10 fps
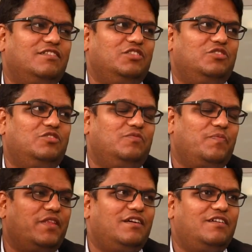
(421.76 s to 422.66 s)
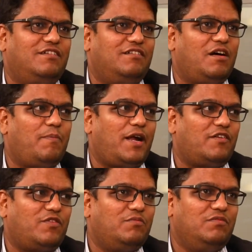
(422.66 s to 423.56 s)
apart
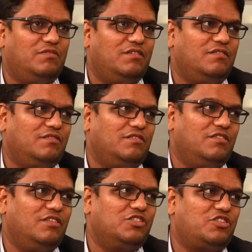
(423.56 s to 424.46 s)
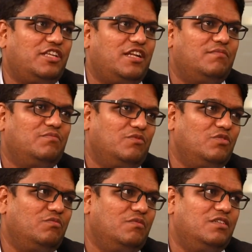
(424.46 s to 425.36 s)
from the
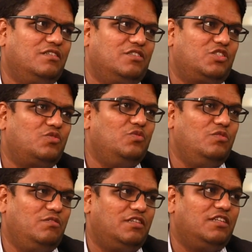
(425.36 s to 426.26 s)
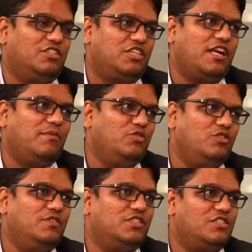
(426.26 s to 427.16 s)
Shriram school, Shriram
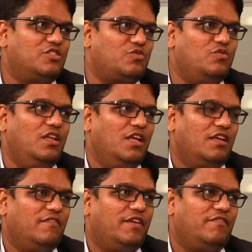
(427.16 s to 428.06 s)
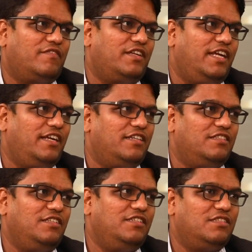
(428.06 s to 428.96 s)
Universal School, we have
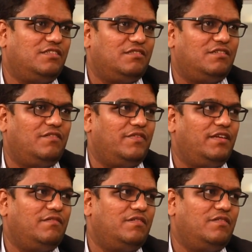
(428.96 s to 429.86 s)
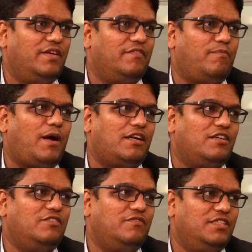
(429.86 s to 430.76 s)
created these, we have
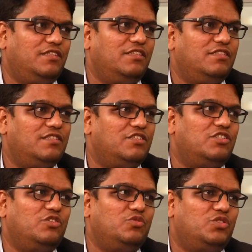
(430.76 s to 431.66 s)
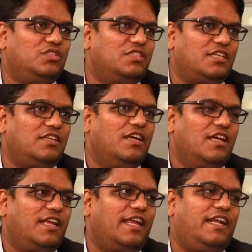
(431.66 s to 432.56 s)
partnered with these institutions and
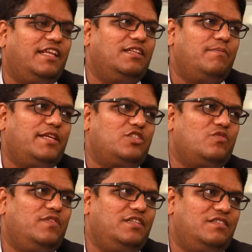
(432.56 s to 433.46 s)
getting the best over